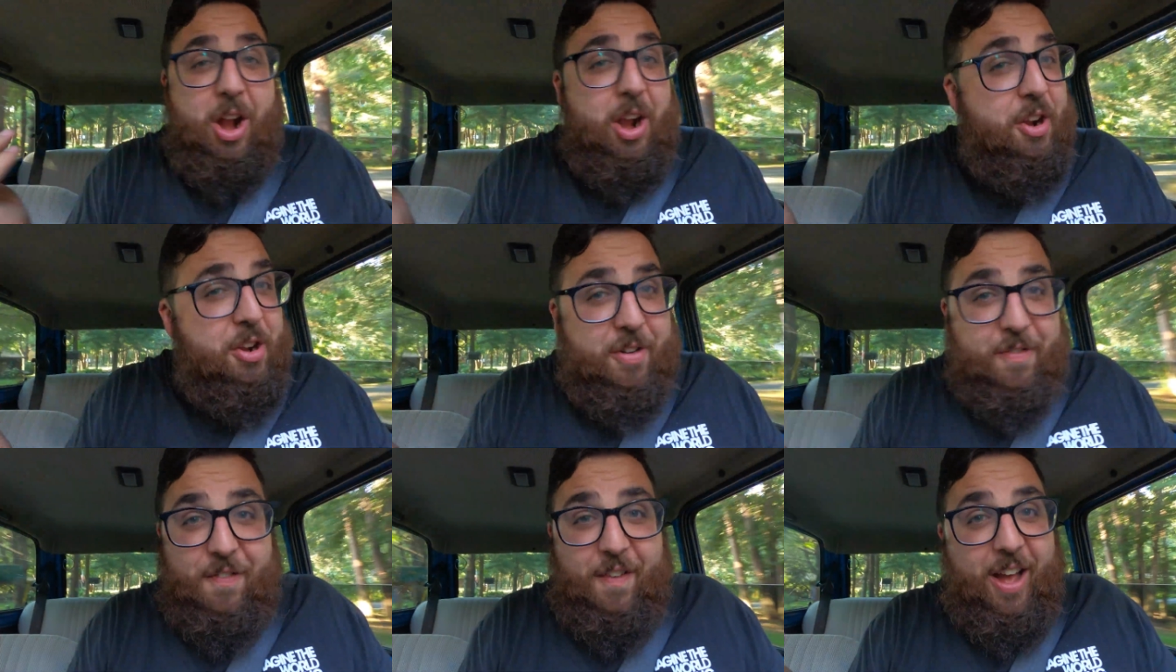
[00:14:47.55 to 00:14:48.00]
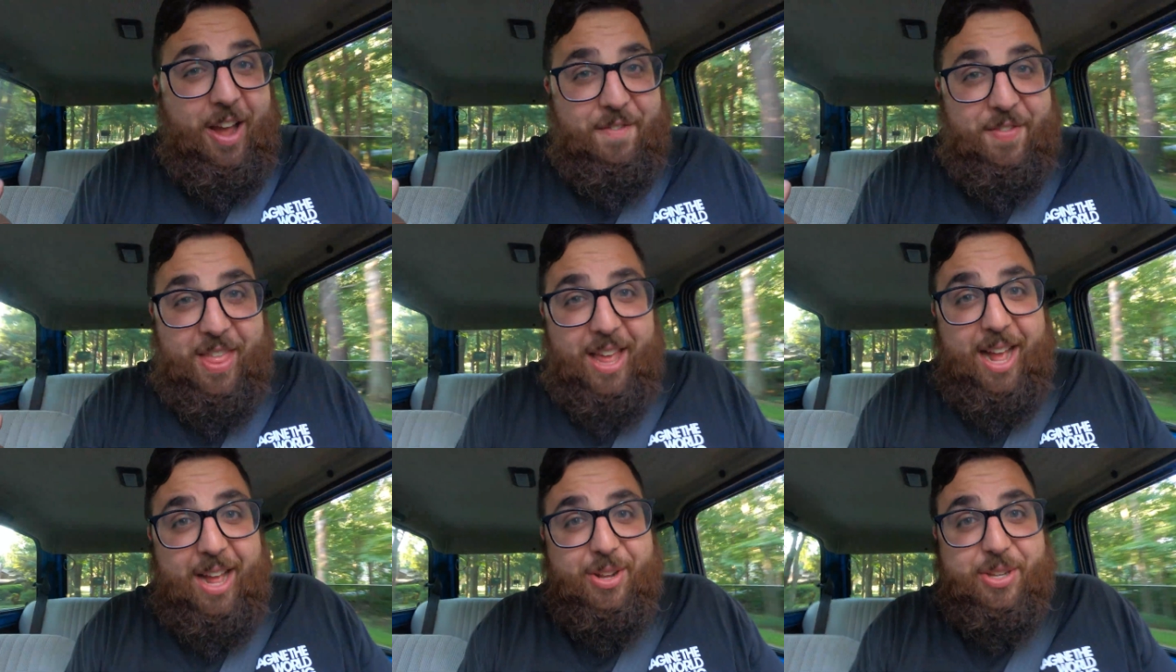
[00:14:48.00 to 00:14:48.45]
under
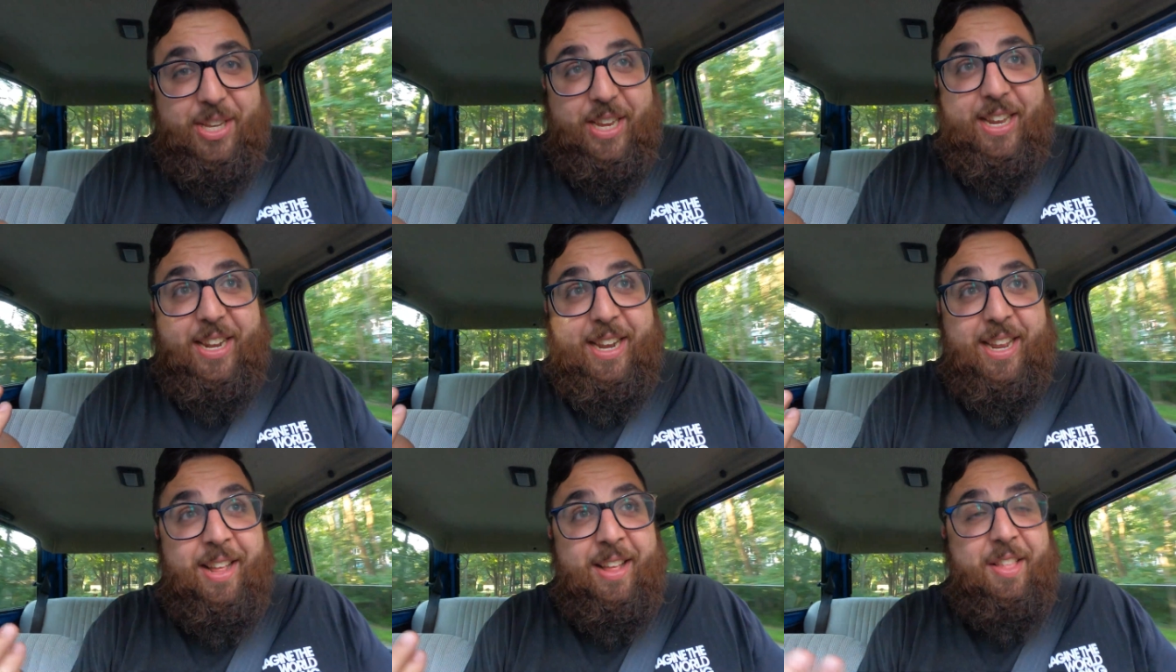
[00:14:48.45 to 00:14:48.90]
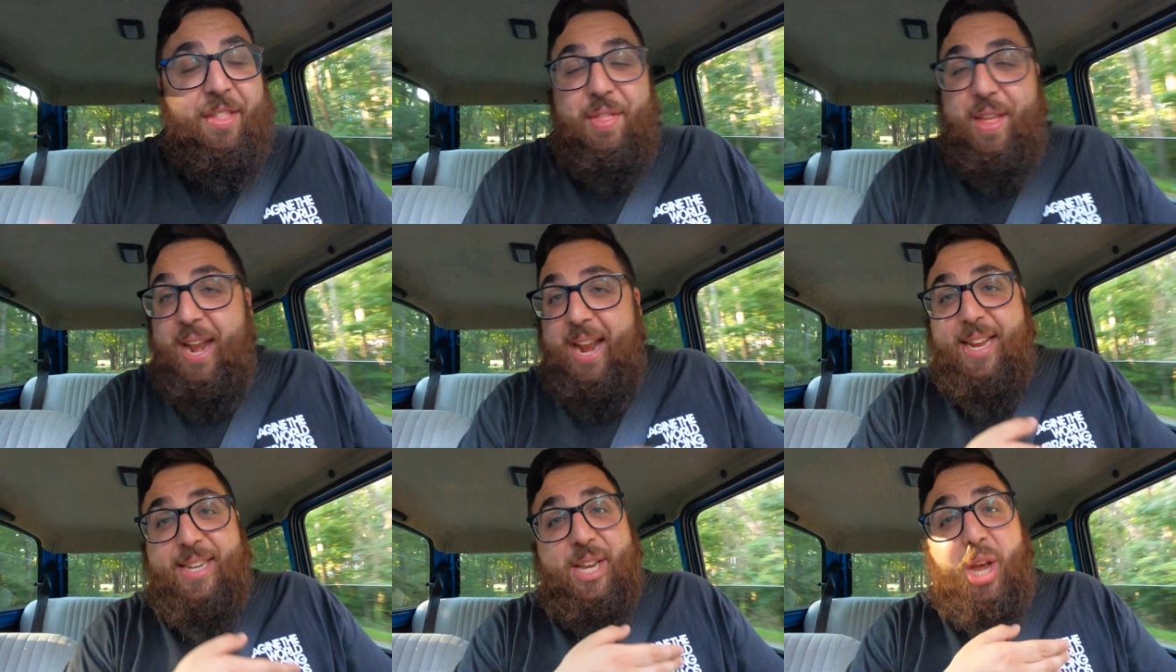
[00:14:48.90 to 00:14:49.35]
5000
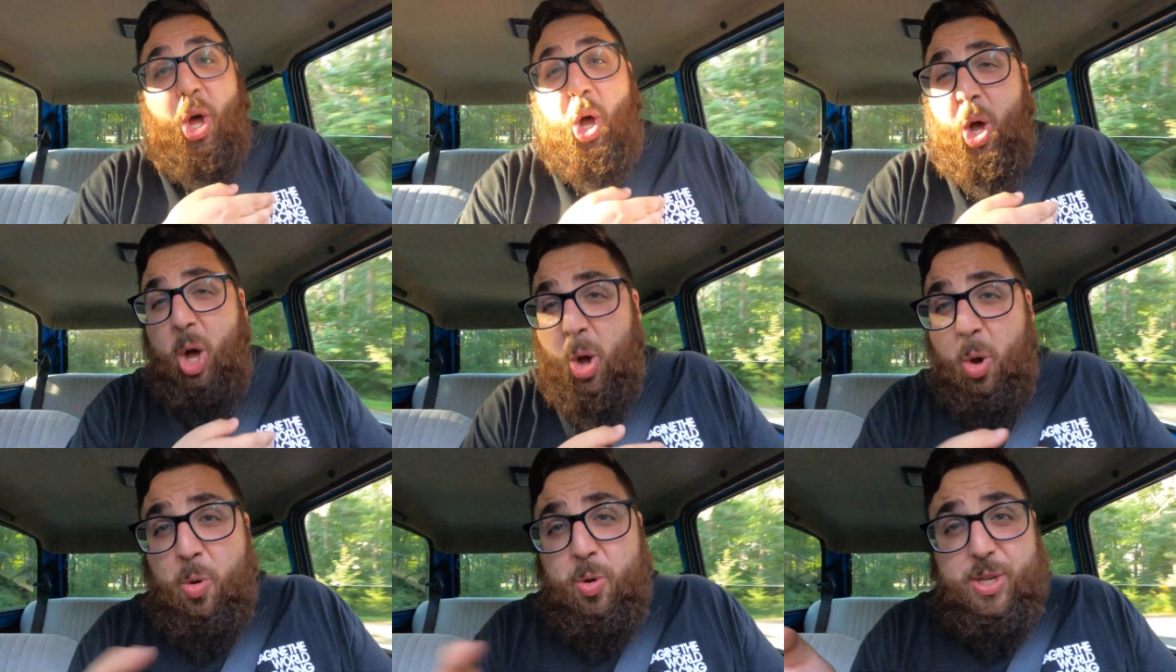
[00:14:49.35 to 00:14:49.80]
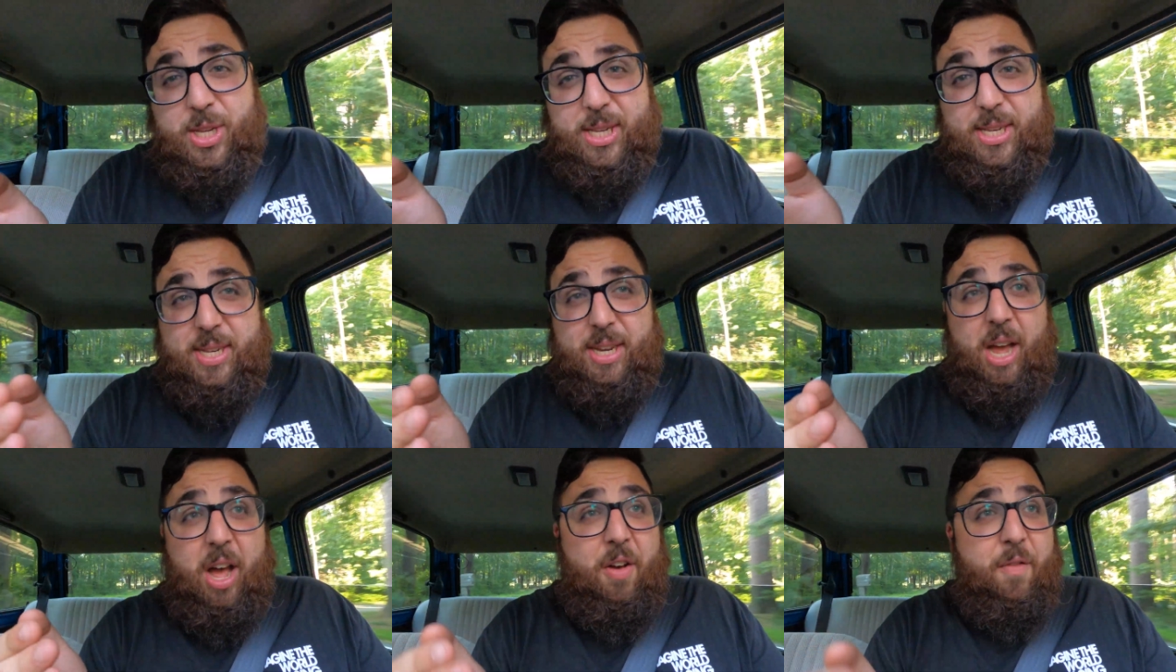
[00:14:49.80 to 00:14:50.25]
that has a
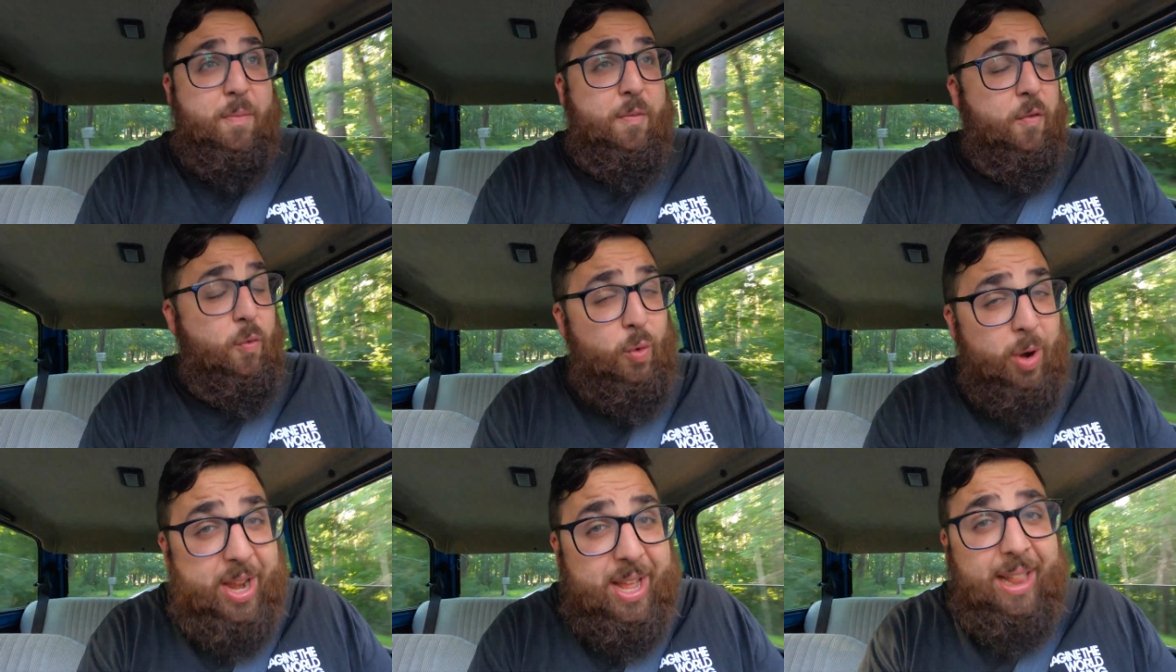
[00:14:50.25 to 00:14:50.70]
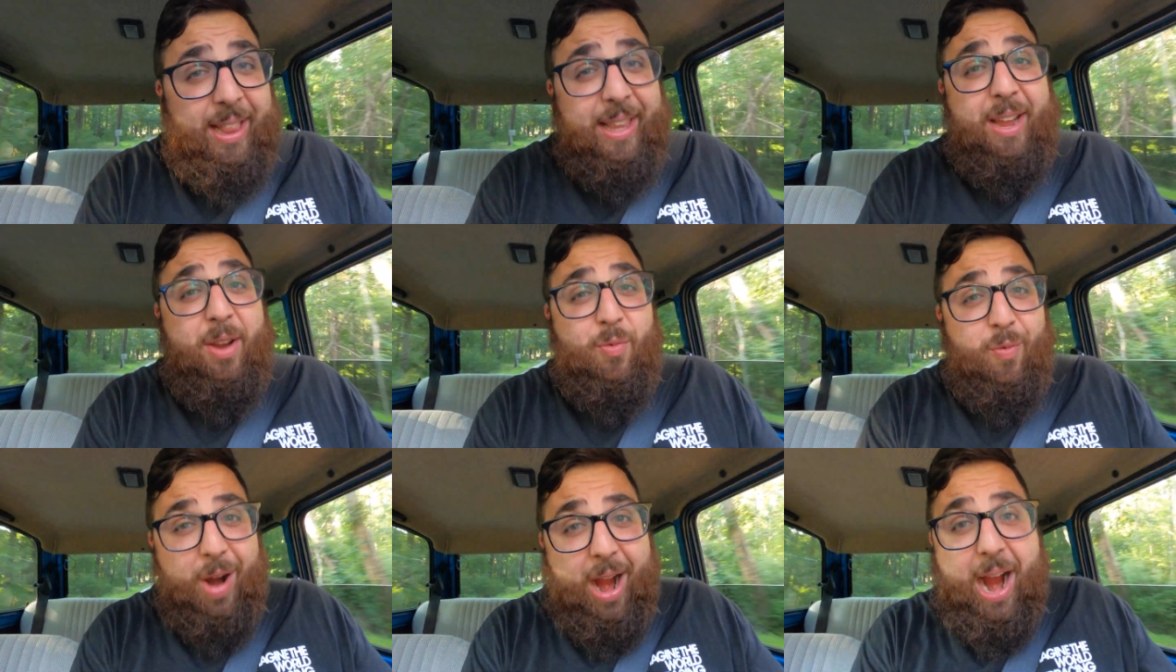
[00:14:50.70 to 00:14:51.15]
host of
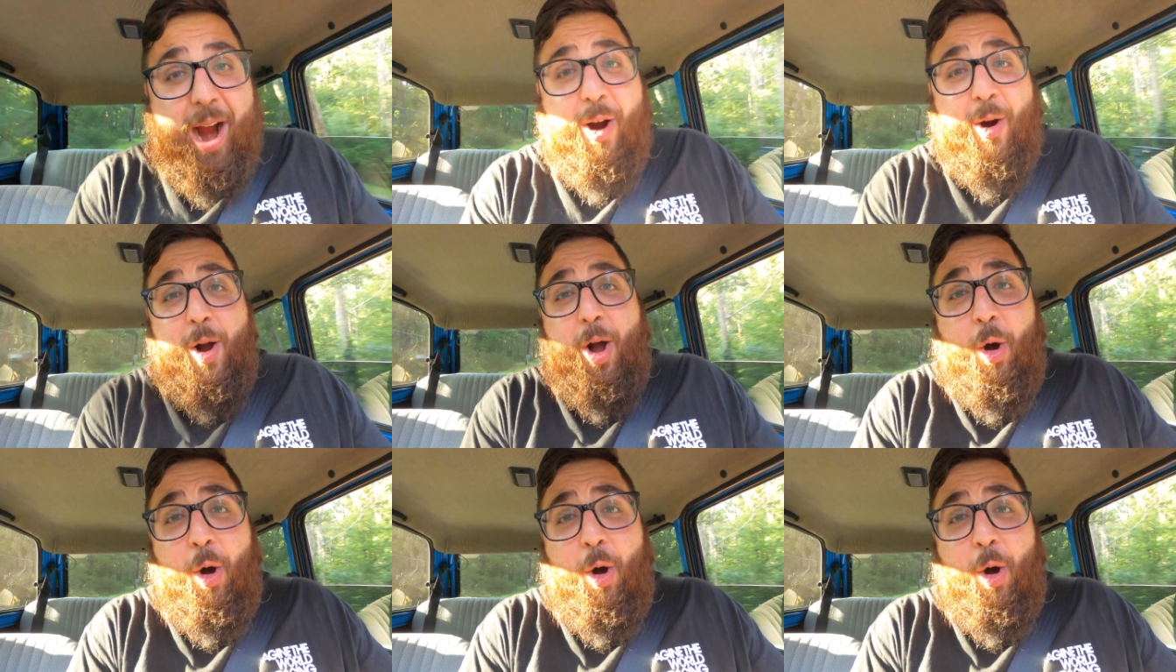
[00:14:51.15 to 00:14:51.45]
really rare